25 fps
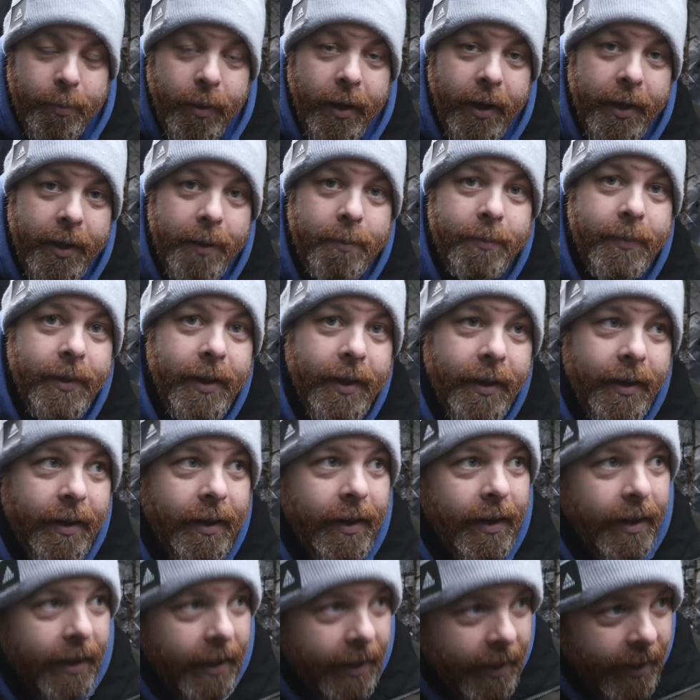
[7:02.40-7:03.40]
bottom there,
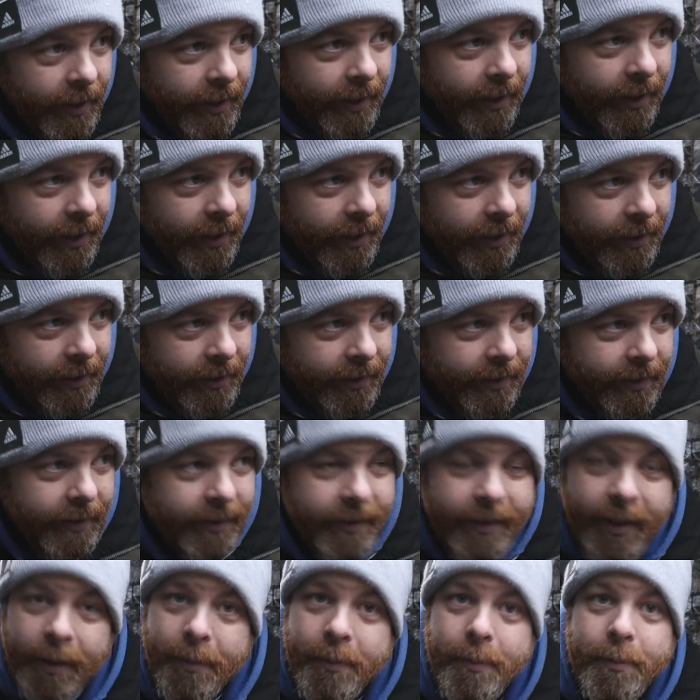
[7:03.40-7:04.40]
and
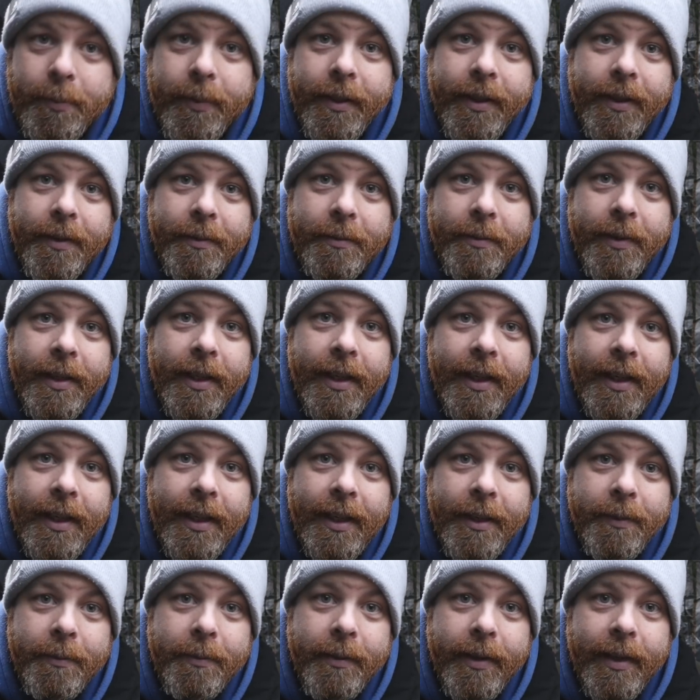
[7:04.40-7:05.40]
that would be a
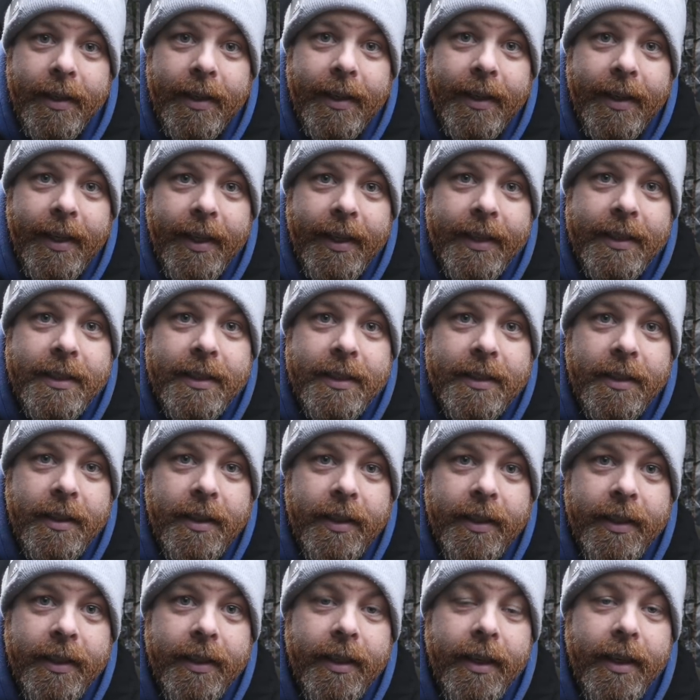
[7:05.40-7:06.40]
really, really nice
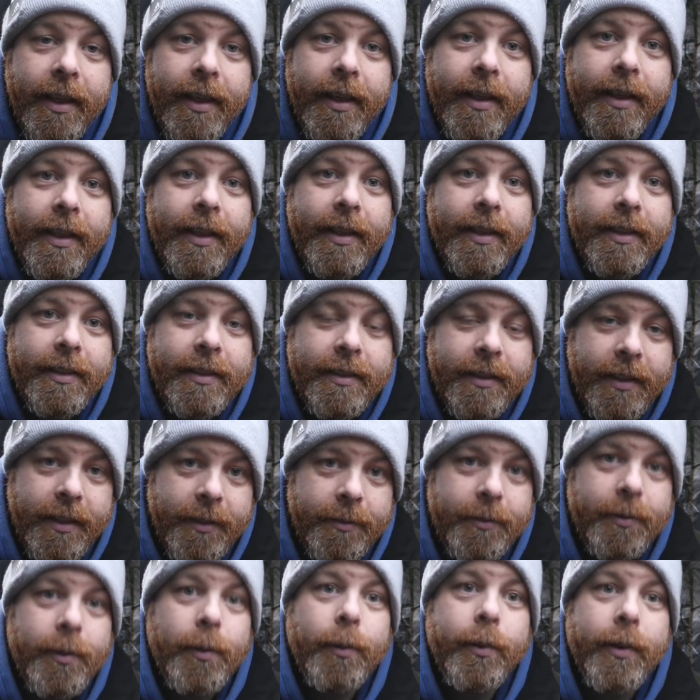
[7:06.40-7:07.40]
thing instead
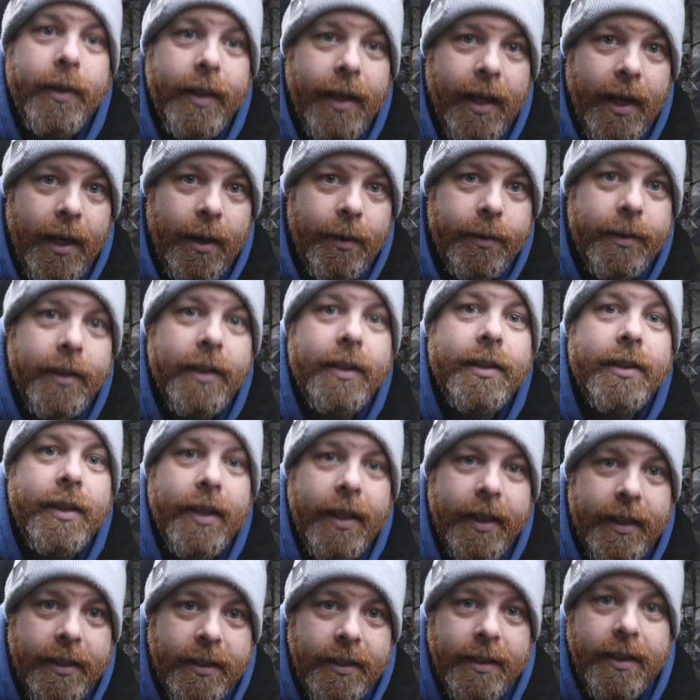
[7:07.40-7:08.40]
of going out and
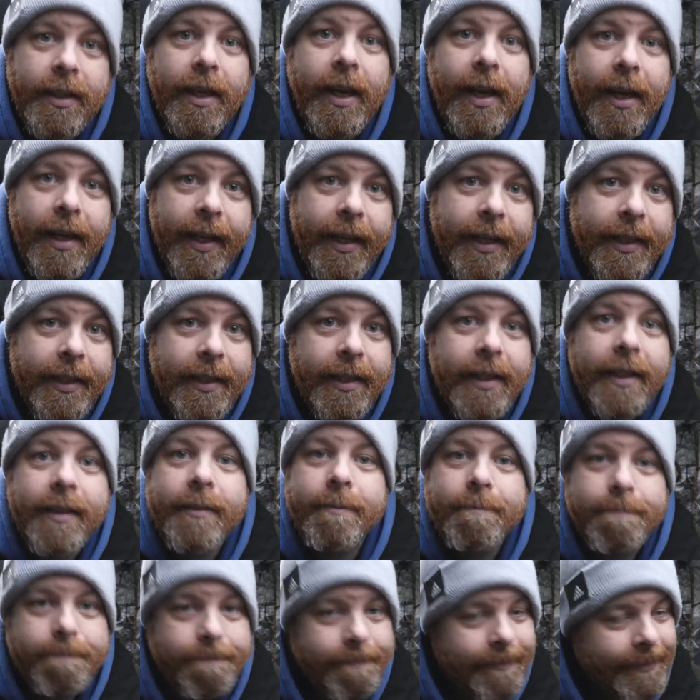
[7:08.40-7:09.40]
changing height.
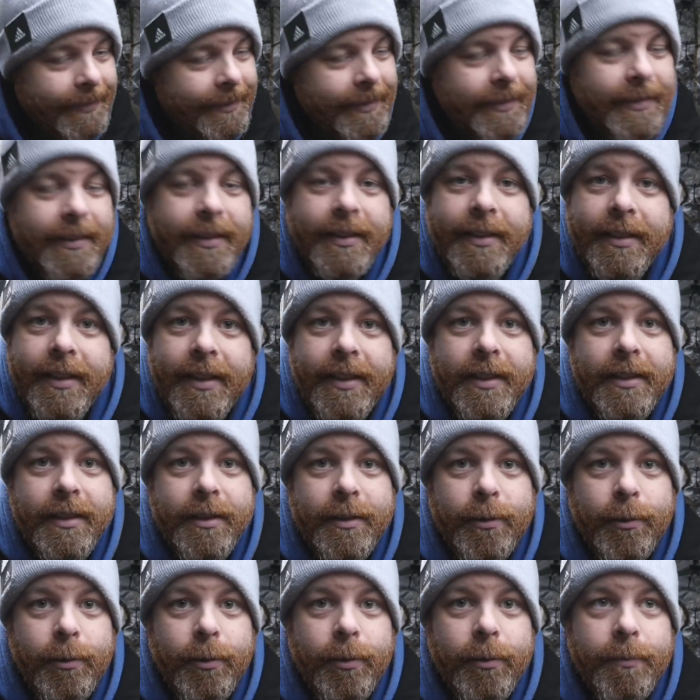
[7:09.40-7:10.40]
That
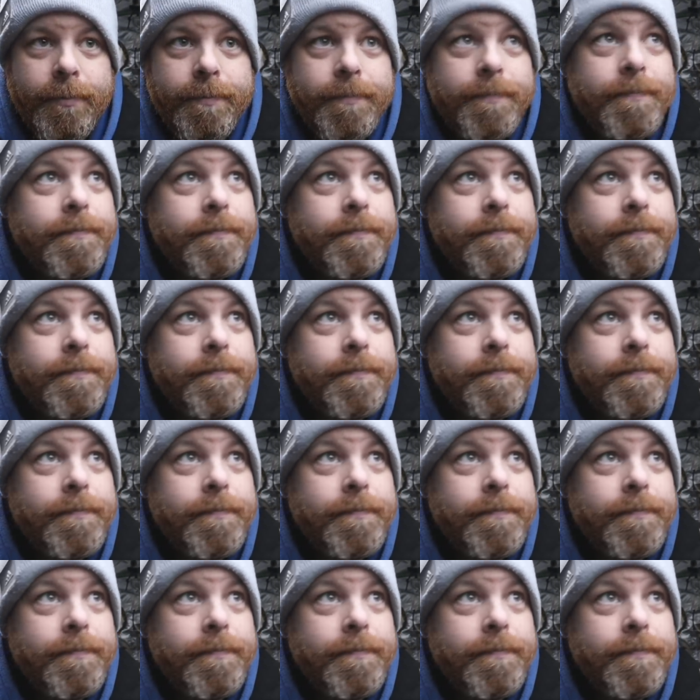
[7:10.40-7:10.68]
is cool.